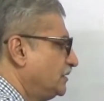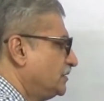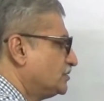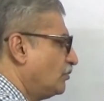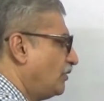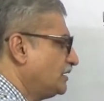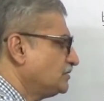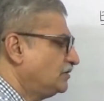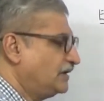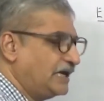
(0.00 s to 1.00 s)
So what is
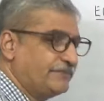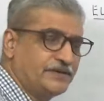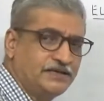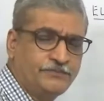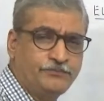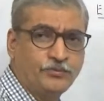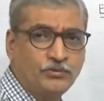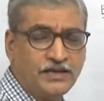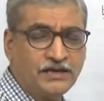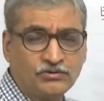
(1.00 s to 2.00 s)
going to happen in a
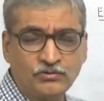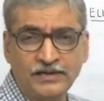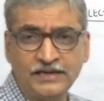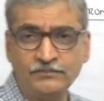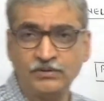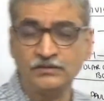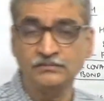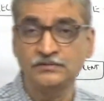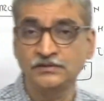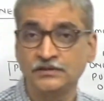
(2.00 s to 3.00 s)
polar covalent bond?
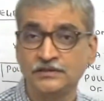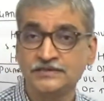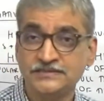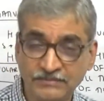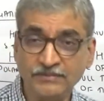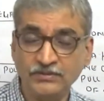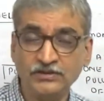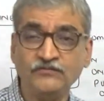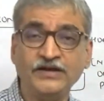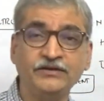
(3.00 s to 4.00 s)
Some amount
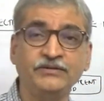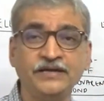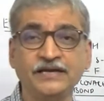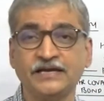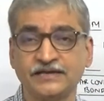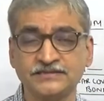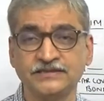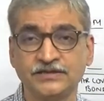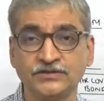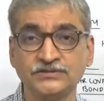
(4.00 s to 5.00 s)
of ionic characters
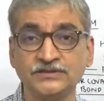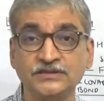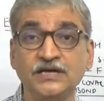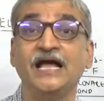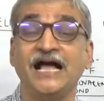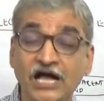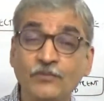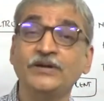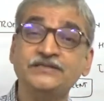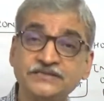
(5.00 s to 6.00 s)
introduced. How
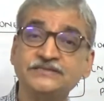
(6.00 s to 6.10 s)
much is